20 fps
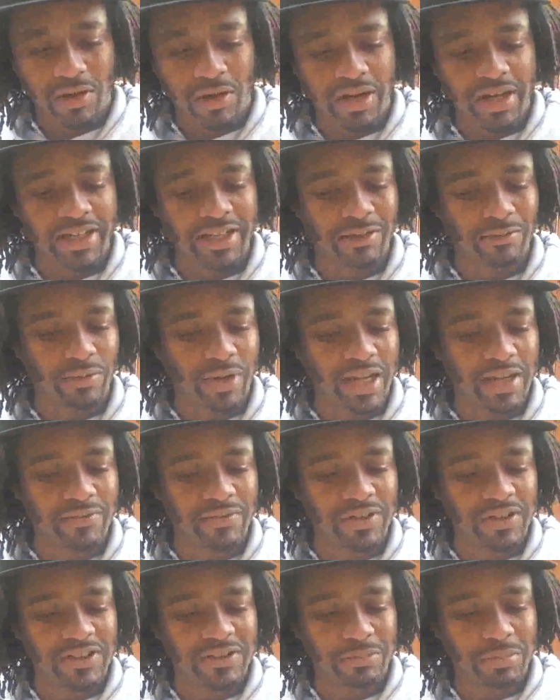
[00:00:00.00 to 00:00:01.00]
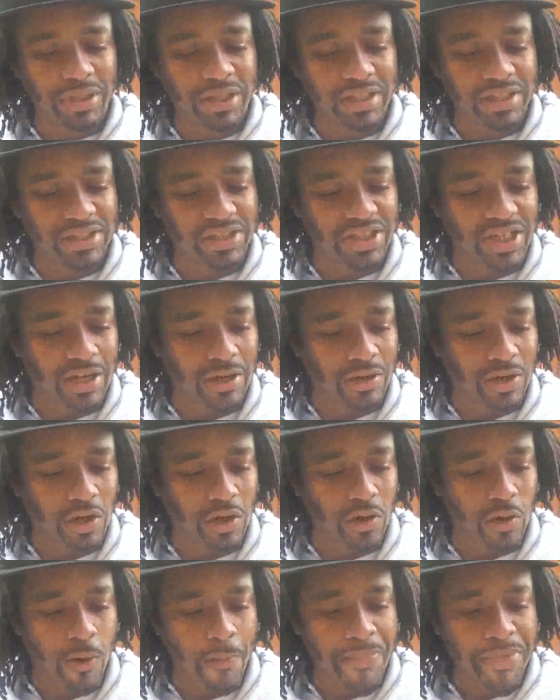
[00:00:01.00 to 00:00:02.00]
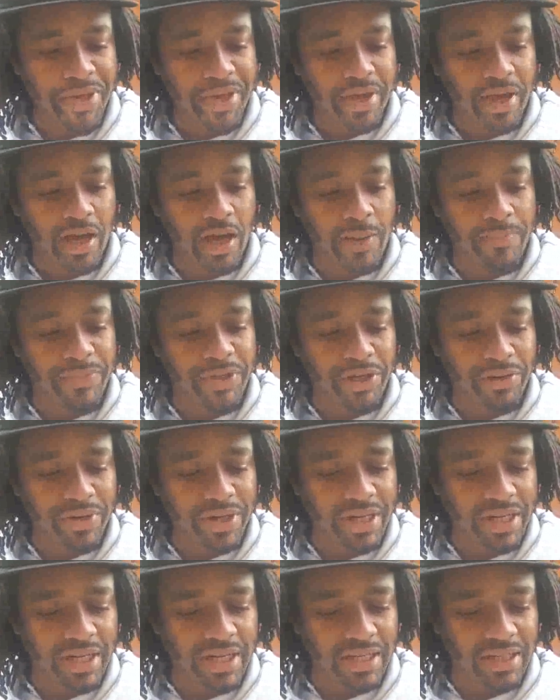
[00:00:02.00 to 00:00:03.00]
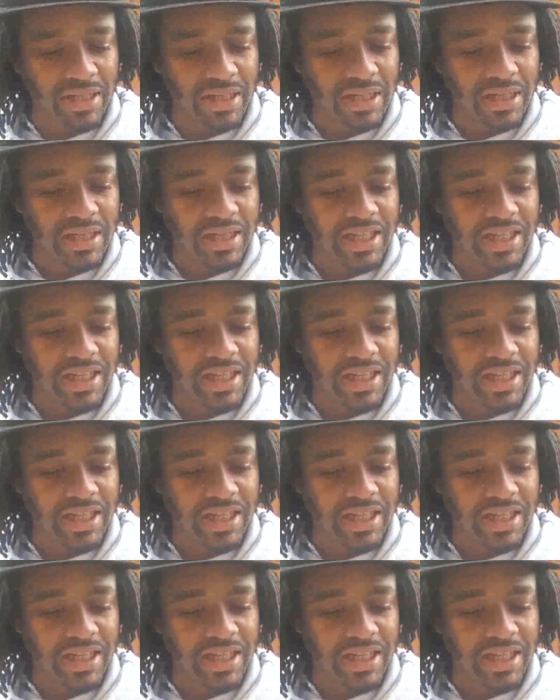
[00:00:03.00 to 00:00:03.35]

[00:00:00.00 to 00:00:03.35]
or any ravenous beast shall go up therein.